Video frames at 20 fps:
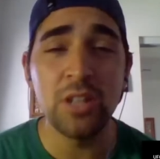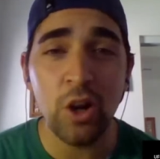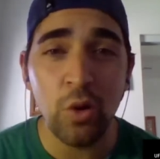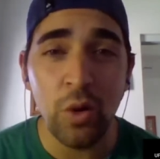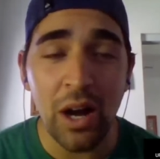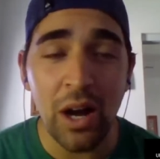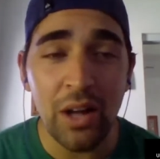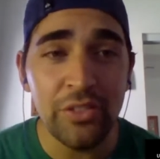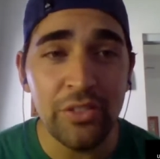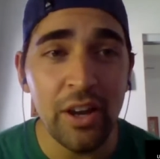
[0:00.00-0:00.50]
gonna
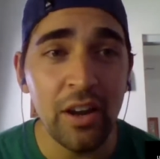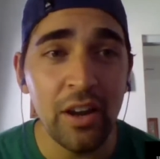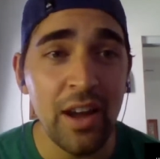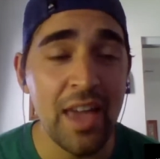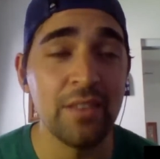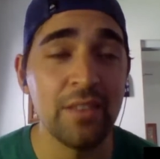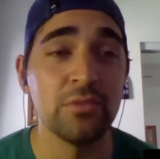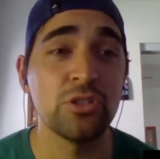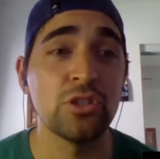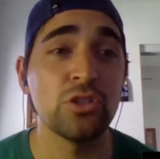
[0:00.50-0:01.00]
go out there
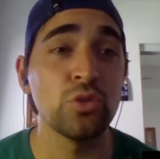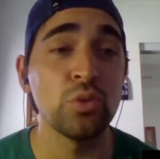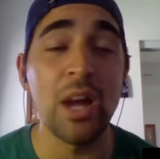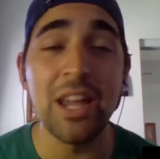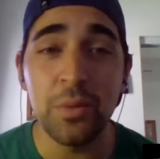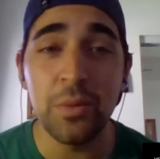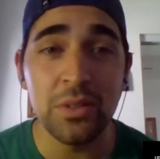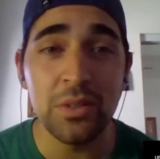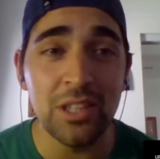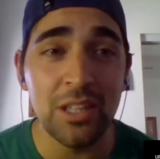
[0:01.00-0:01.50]
and
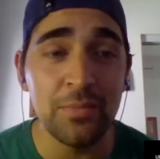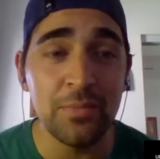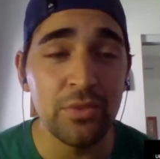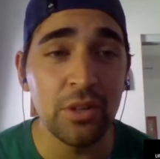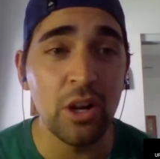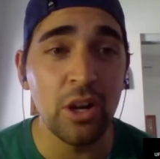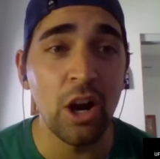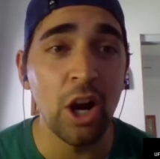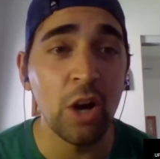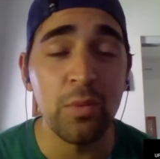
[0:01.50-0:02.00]
strike with him
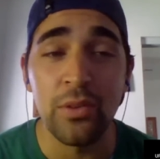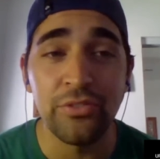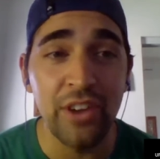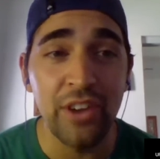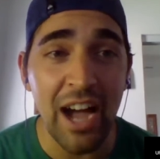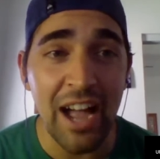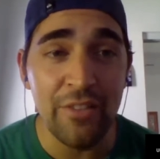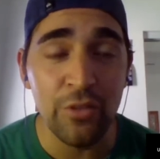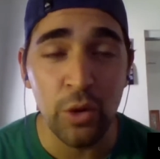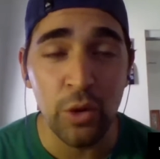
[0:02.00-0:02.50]
from Conor for
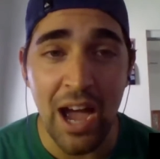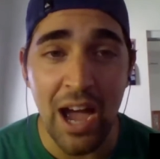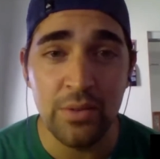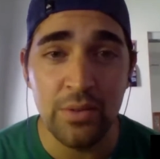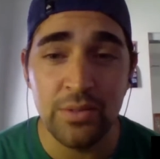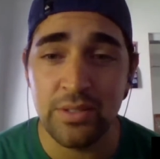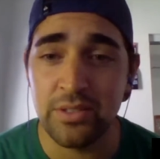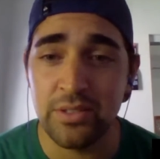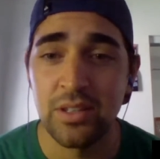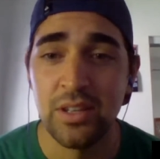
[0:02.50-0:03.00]
5
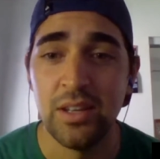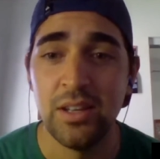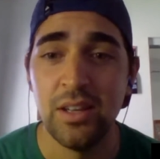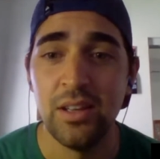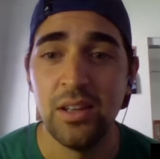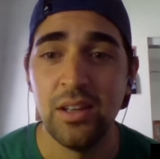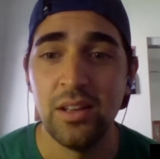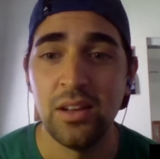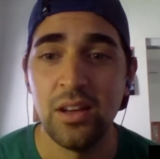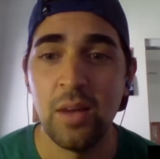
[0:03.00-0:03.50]
rounds?
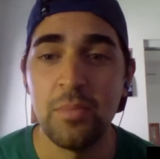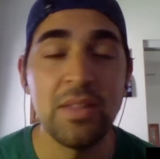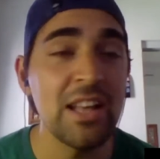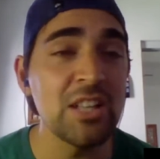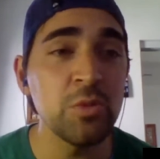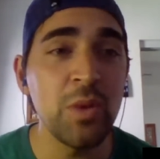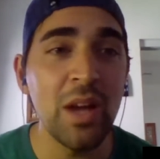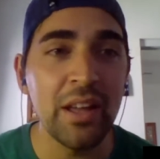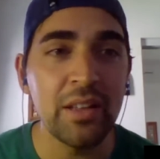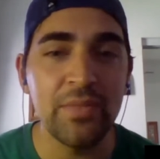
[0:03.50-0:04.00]
No.
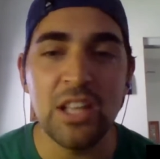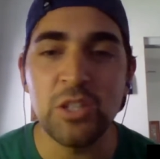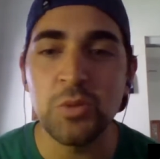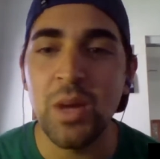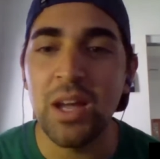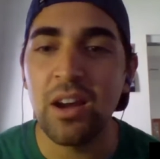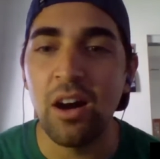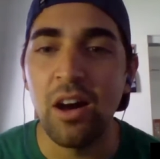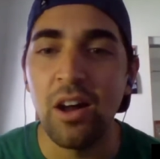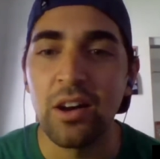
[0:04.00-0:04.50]
That's
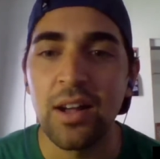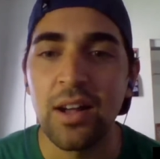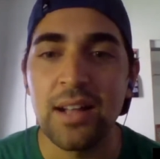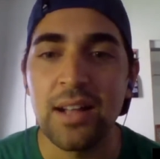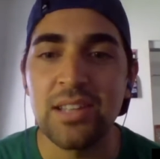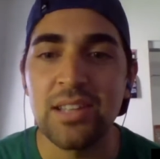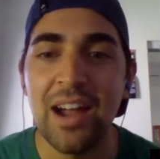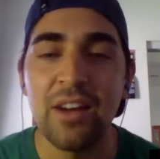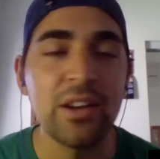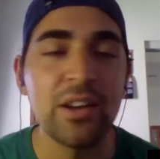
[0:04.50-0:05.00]
why Conor
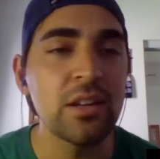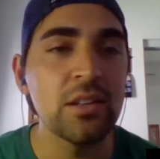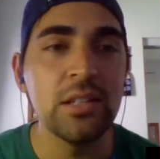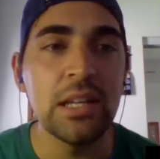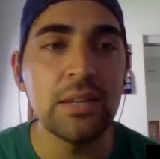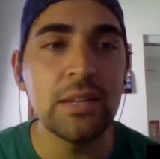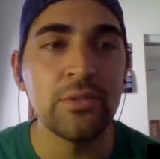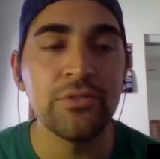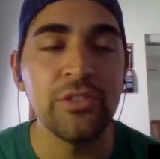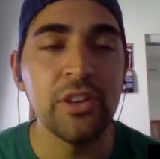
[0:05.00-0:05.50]
got tired. He
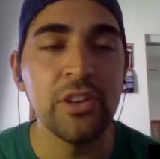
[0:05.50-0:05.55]
couldn't even.